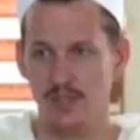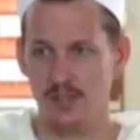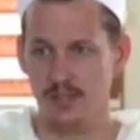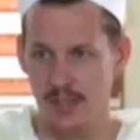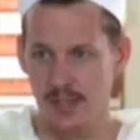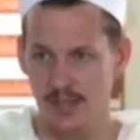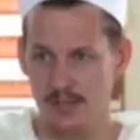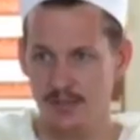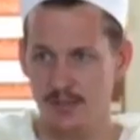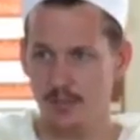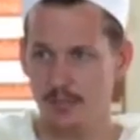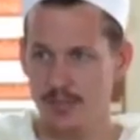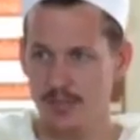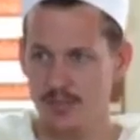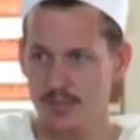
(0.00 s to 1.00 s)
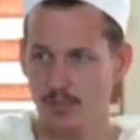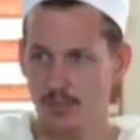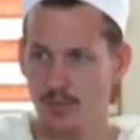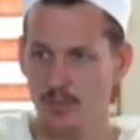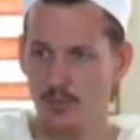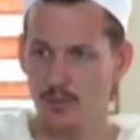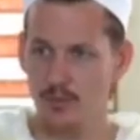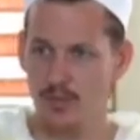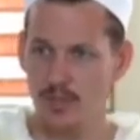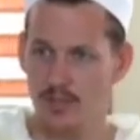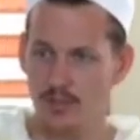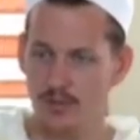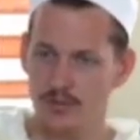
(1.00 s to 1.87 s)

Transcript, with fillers: yani that are based upon the Quran and the